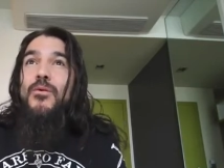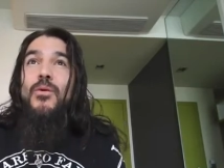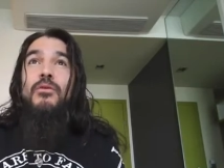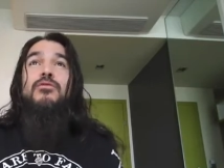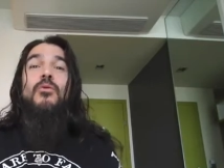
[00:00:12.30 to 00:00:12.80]

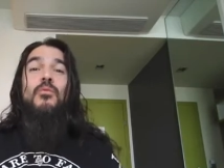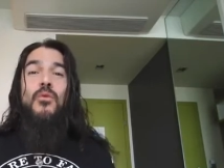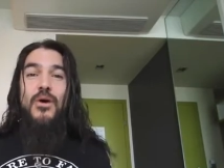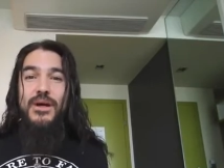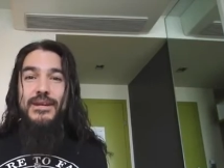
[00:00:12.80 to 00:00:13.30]
Well, for
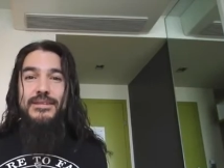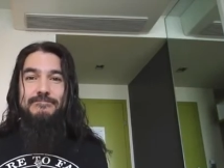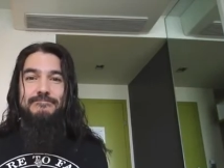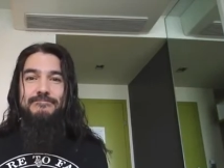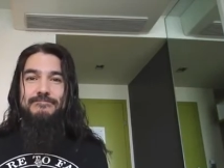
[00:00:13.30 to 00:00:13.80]

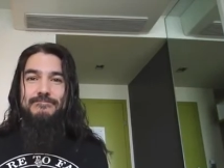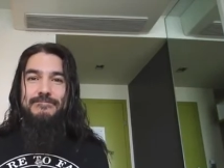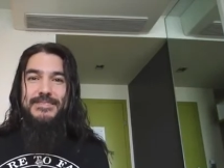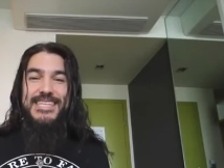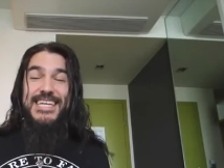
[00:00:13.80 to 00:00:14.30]
one,
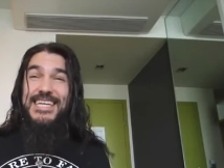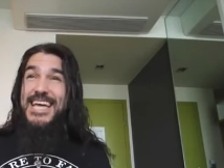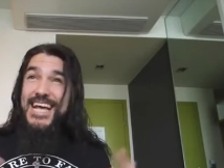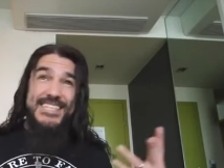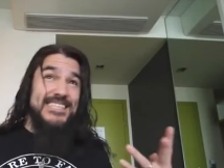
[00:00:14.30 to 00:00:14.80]
in
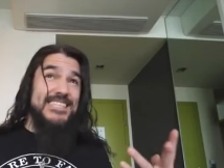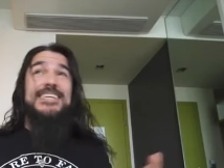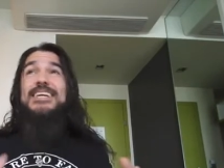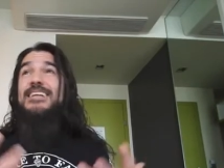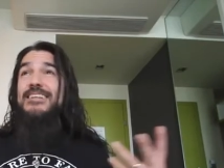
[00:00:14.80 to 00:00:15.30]
case you
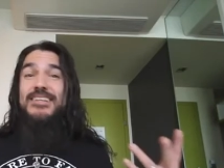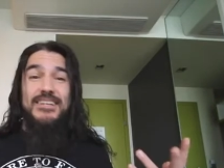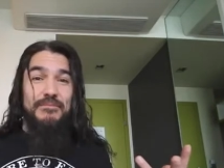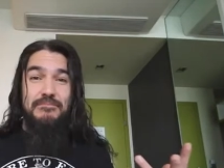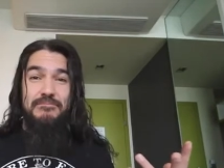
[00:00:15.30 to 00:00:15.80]
need a
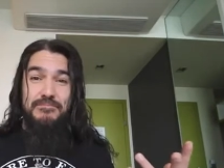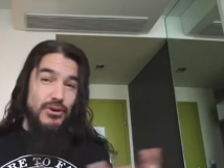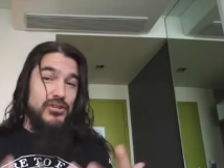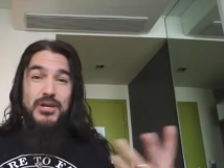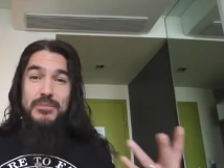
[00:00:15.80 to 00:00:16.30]
little
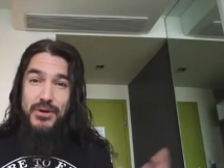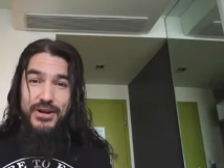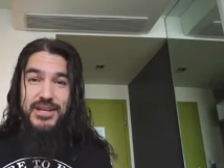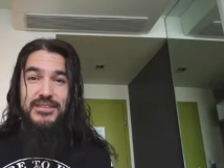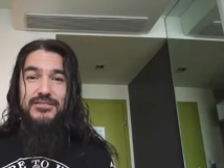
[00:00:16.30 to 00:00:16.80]
brush up
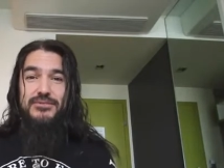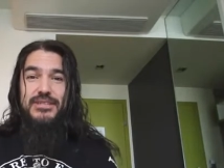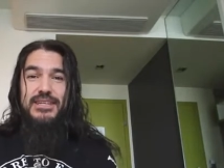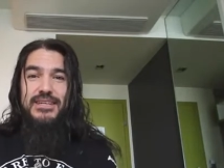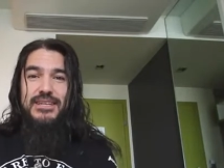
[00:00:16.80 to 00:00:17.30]
on
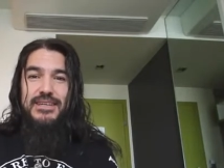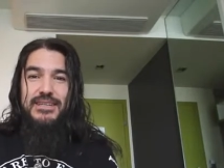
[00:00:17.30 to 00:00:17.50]
history,